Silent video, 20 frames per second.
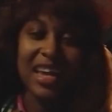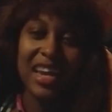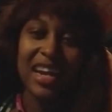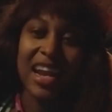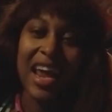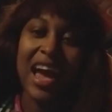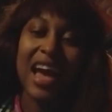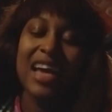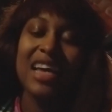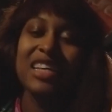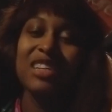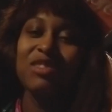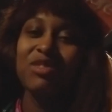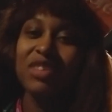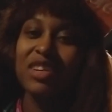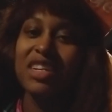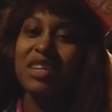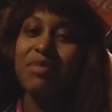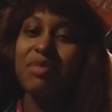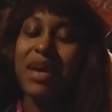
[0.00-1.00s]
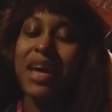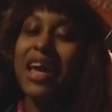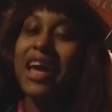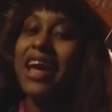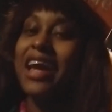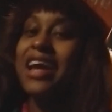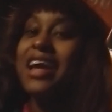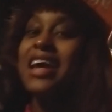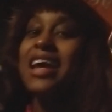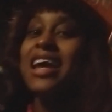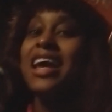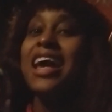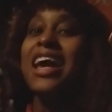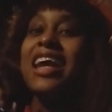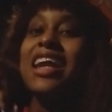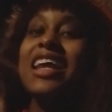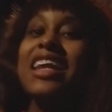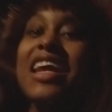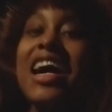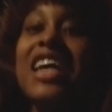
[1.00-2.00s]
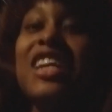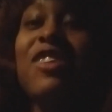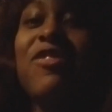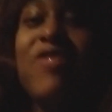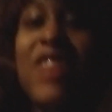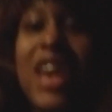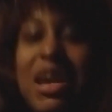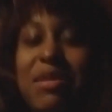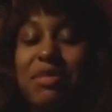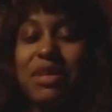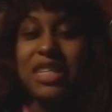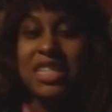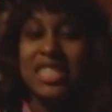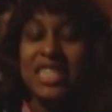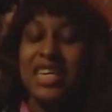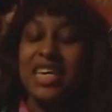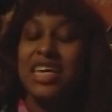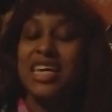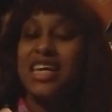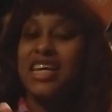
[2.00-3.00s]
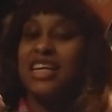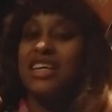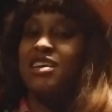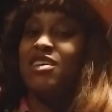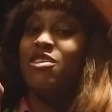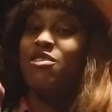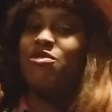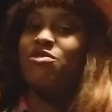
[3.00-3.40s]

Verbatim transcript: That is really bad. And another famous scene